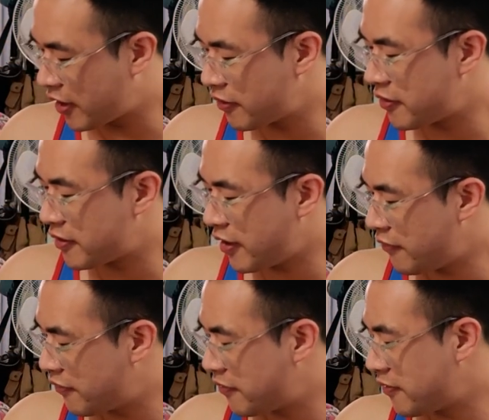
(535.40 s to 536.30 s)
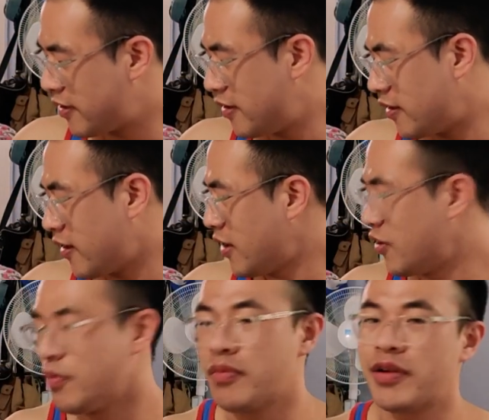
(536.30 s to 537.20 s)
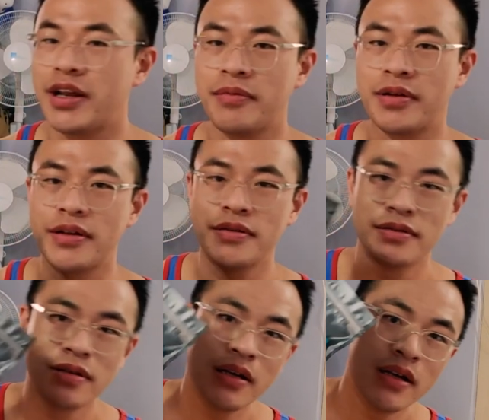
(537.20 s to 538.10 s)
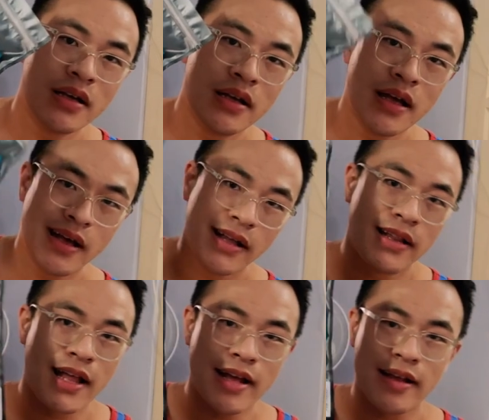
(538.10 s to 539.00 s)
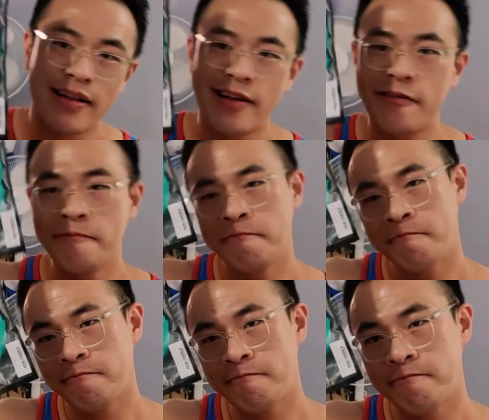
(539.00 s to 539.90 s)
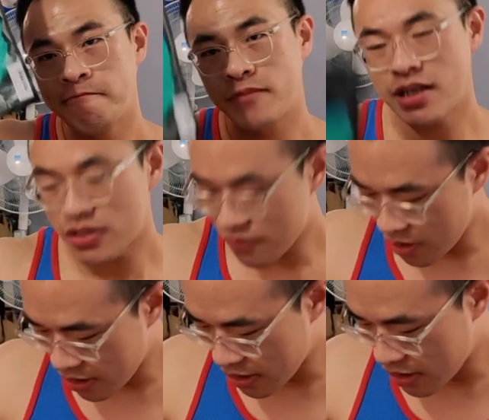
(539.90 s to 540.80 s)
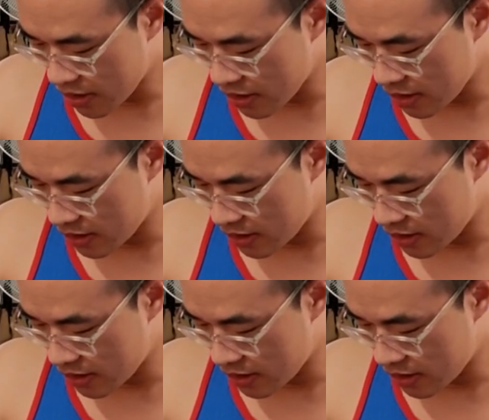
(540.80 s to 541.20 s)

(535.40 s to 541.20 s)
colored stuff. This is not super bright, but lies I tell. This one,